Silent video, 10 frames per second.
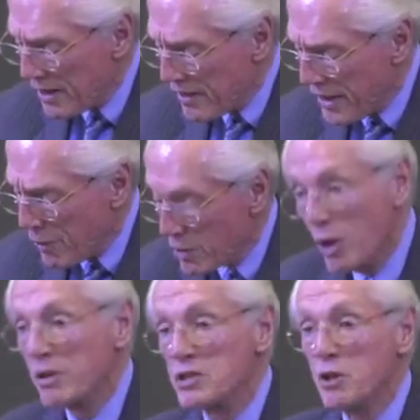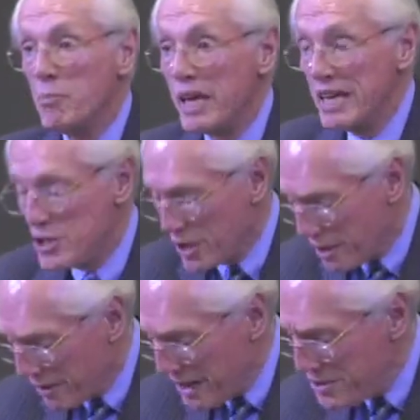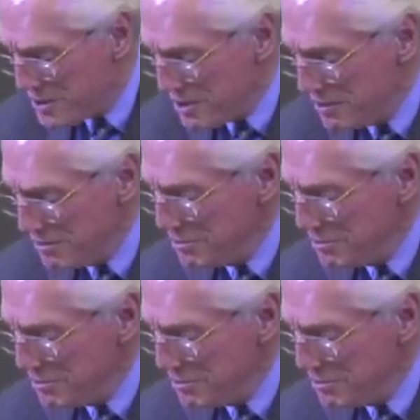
they were known as the me generation.